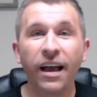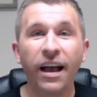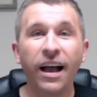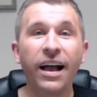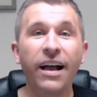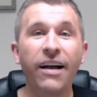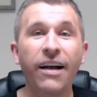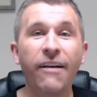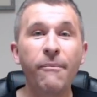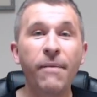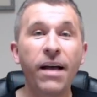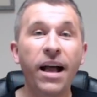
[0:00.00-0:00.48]

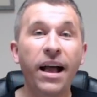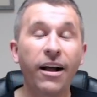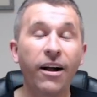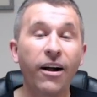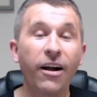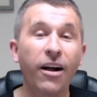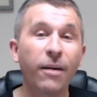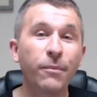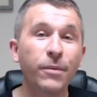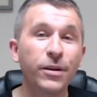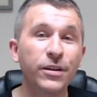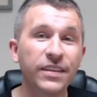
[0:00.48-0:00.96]

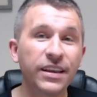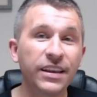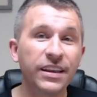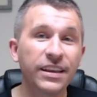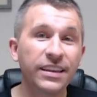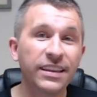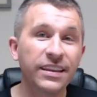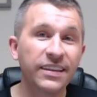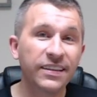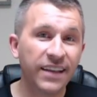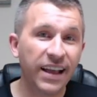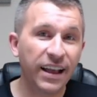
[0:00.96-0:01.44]

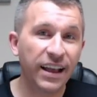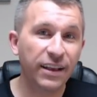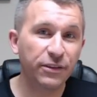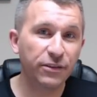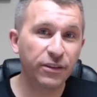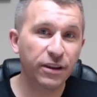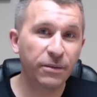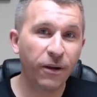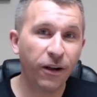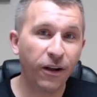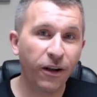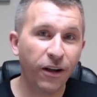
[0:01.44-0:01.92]
This live
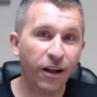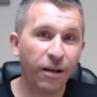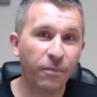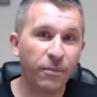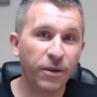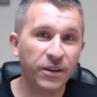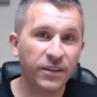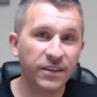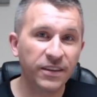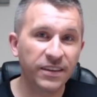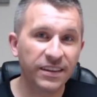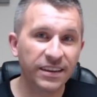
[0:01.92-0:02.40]
stream
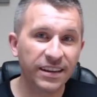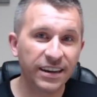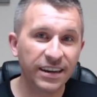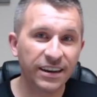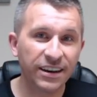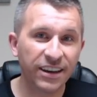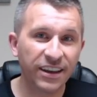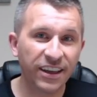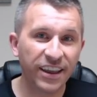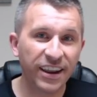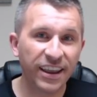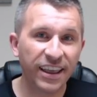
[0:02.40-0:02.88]
almost did
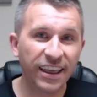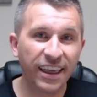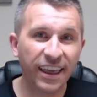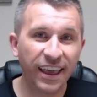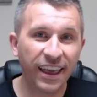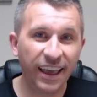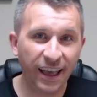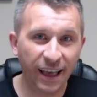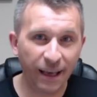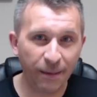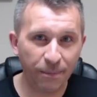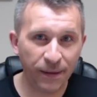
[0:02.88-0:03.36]
not
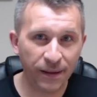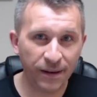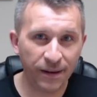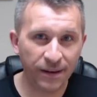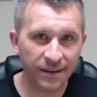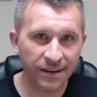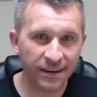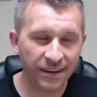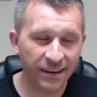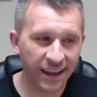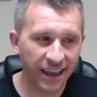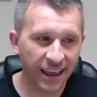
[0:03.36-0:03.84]
happen
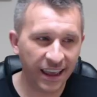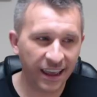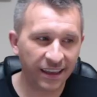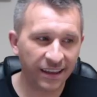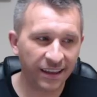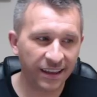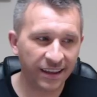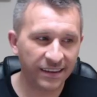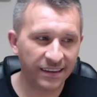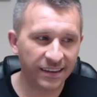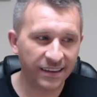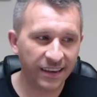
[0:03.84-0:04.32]
today
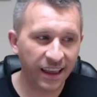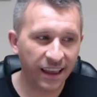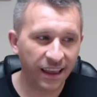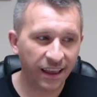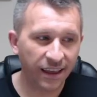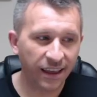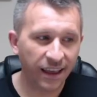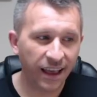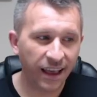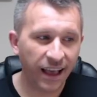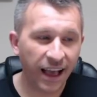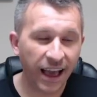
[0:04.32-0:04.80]
because
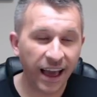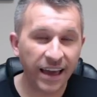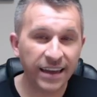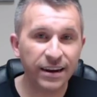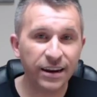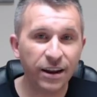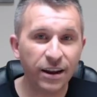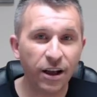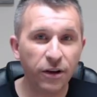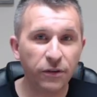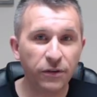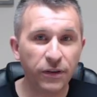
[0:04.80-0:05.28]
I
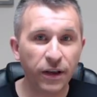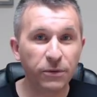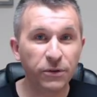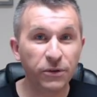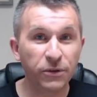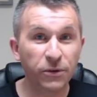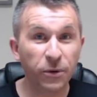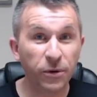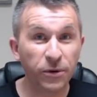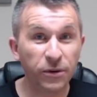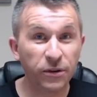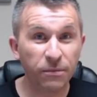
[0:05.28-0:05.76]
didn't know if I was
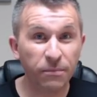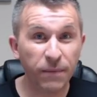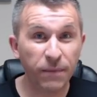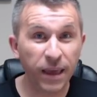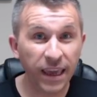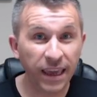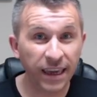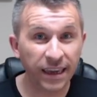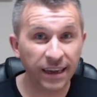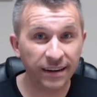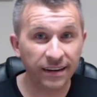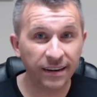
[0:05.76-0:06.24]
going to
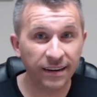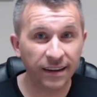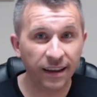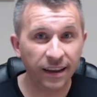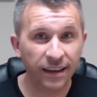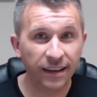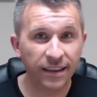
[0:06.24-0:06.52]
make it.